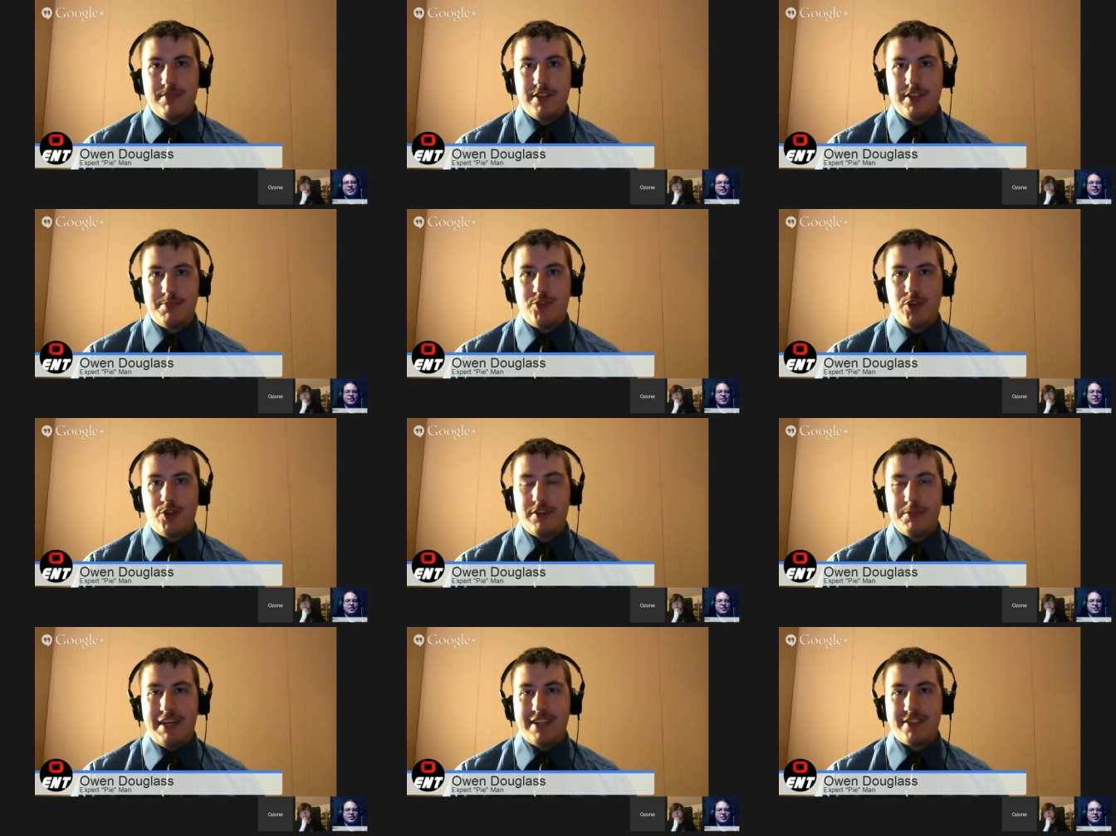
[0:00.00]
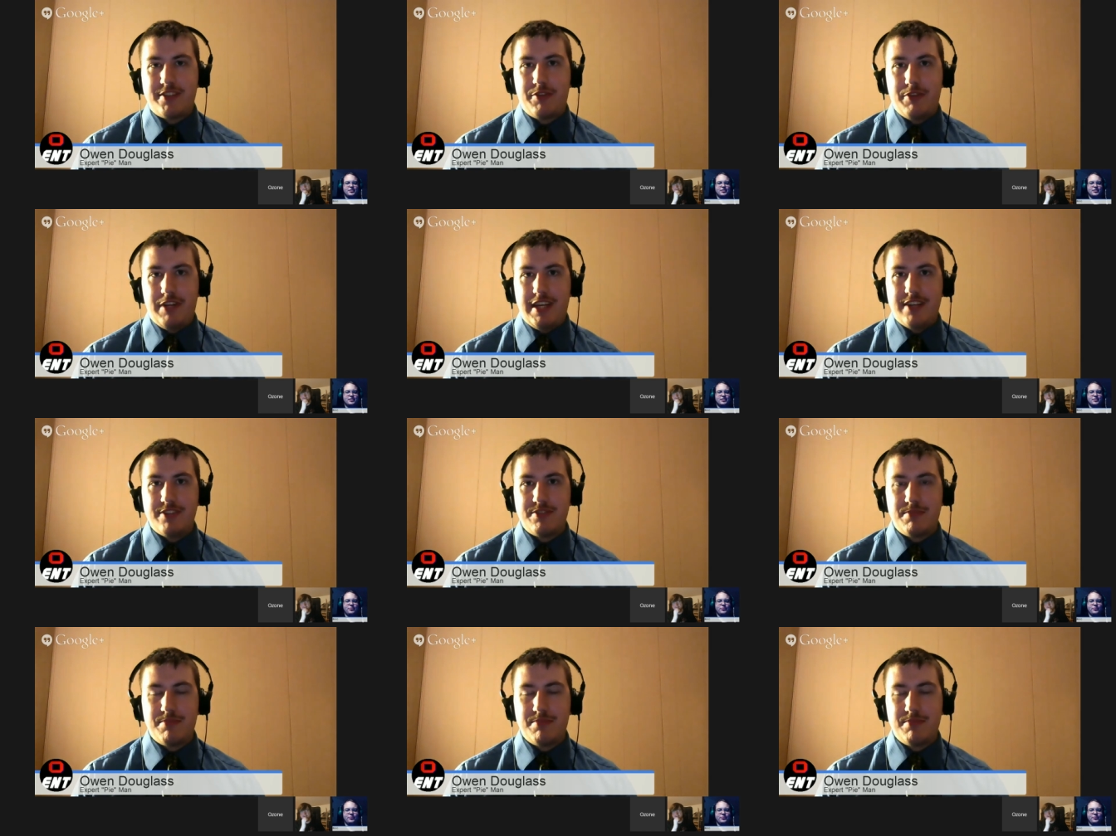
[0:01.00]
It's Majora's Mask 3DS.